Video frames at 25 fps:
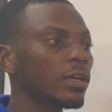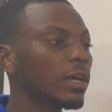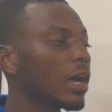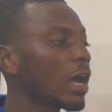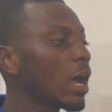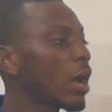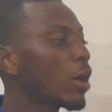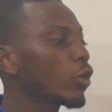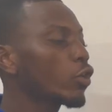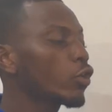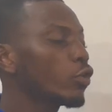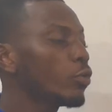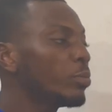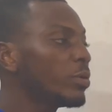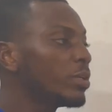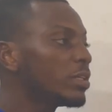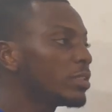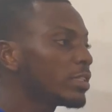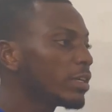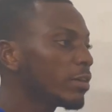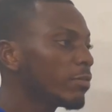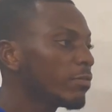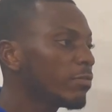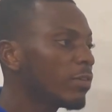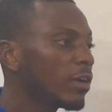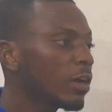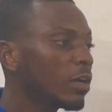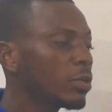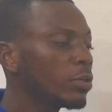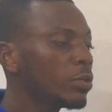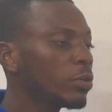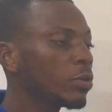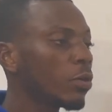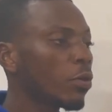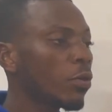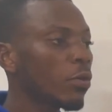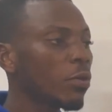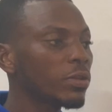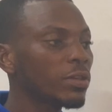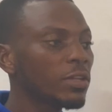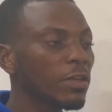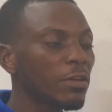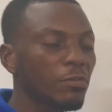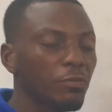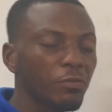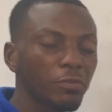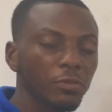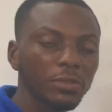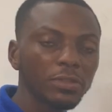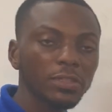accumulated value or the
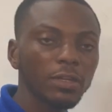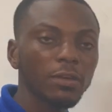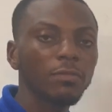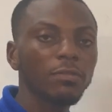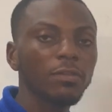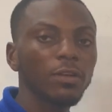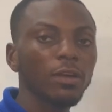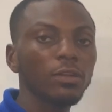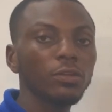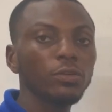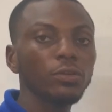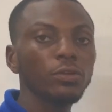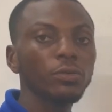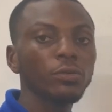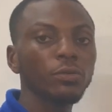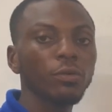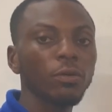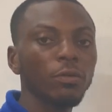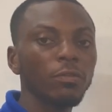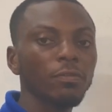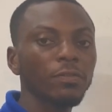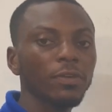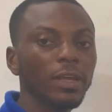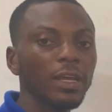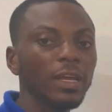future value of